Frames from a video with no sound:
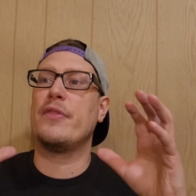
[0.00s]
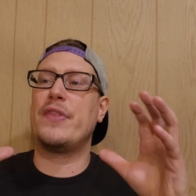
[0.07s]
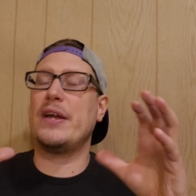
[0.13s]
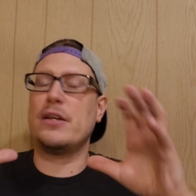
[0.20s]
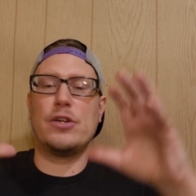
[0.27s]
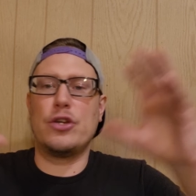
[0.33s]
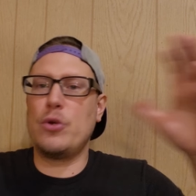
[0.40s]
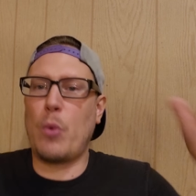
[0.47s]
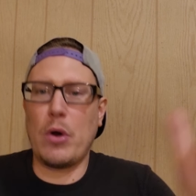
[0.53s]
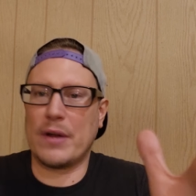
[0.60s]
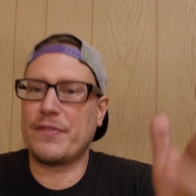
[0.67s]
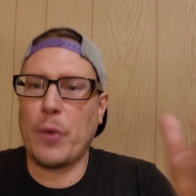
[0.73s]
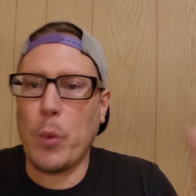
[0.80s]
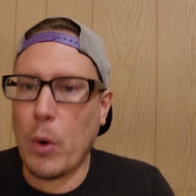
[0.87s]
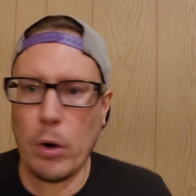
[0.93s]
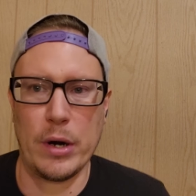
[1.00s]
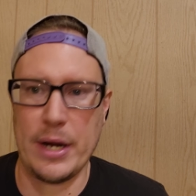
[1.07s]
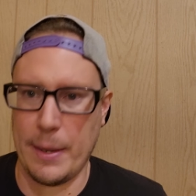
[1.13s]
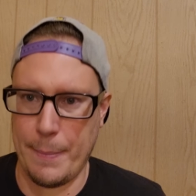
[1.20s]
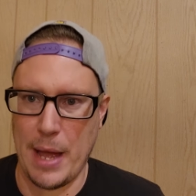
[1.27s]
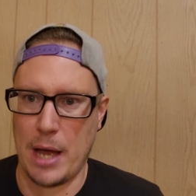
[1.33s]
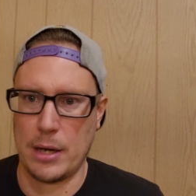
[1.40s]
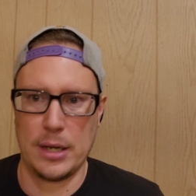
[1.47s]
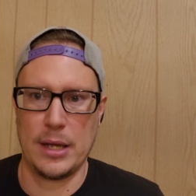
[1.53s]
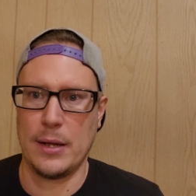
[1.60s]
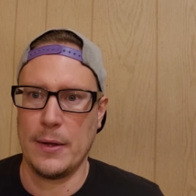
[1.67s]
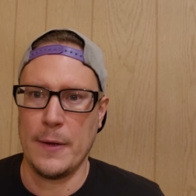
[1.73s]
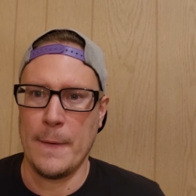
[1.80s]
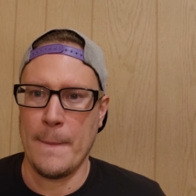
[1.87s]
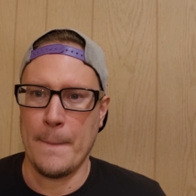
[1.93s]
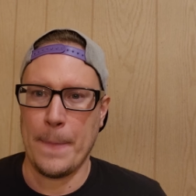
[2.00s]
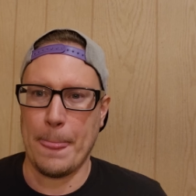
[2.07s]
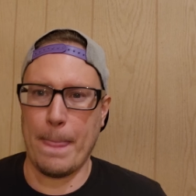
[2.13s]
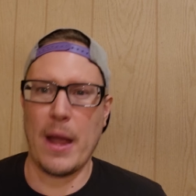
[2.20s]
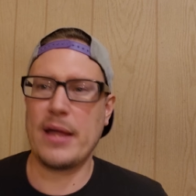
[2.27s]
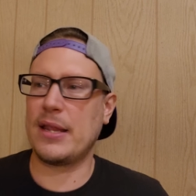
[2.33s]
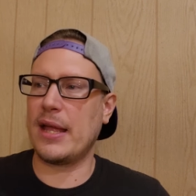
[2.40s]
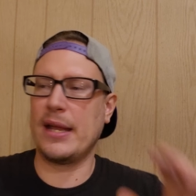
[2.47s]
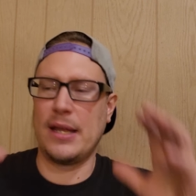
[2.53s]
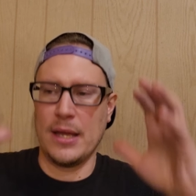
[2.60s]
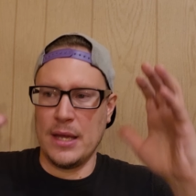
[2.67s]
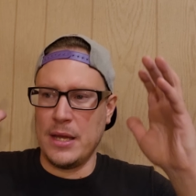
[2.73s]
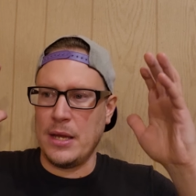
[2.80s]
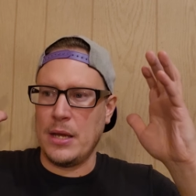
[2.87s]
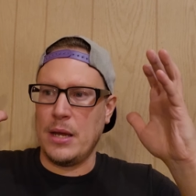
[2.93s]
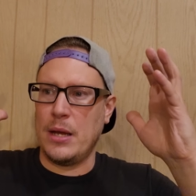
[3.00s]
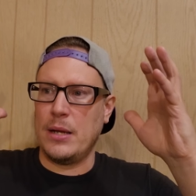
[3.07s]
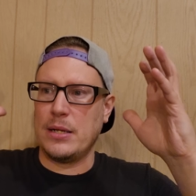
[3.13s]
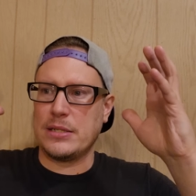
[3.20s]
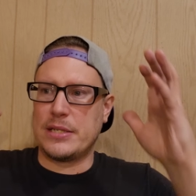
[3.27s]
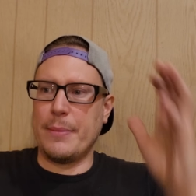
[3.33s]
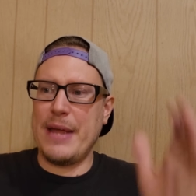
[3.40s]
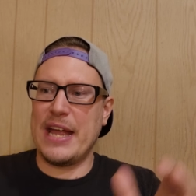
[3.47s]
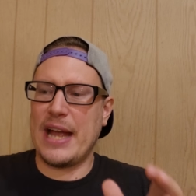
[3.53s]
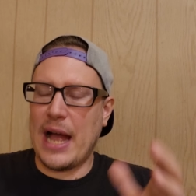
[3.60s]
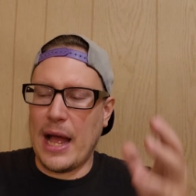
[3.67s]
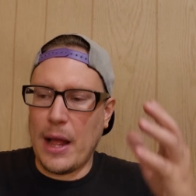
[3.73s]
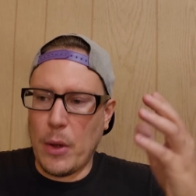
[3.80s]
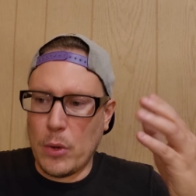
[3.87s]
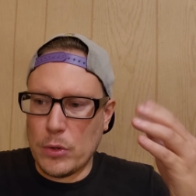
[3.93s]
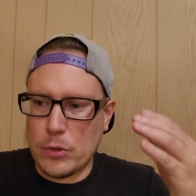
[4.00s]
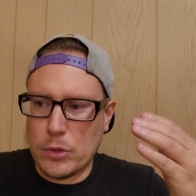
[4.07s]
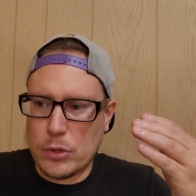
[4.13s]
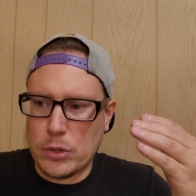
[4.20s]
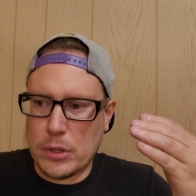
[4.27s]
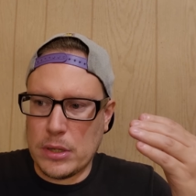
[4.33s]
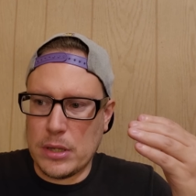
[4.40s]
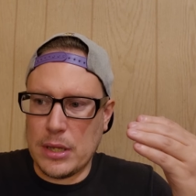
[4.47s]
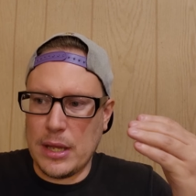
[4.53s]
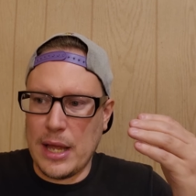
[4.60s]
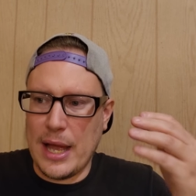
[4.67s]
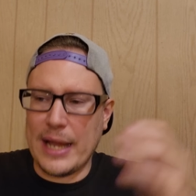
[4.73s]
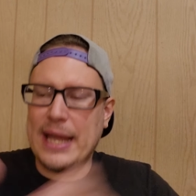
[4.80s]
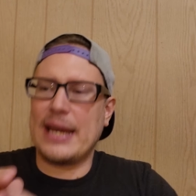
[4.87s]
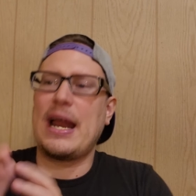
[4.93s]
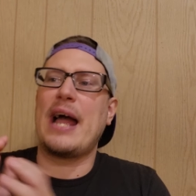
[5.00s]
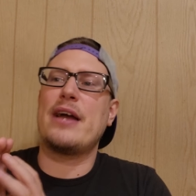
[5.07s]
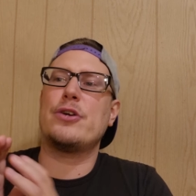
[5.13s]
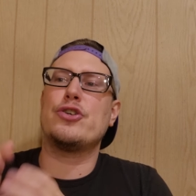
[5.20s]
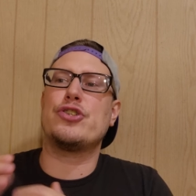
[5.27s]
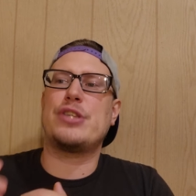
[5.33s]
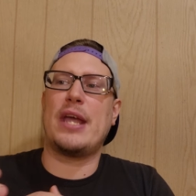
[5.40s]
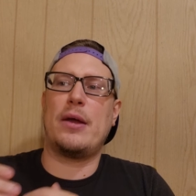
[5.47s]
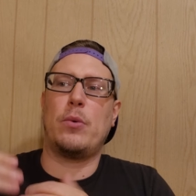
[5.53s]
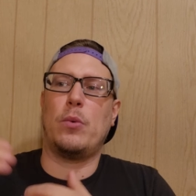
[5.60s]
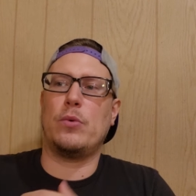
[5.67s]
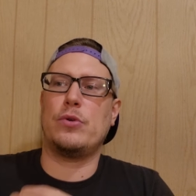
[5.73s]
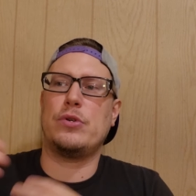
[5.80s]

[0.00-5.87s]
then you won't have to worry about it. Right? Like, to me, again, I understand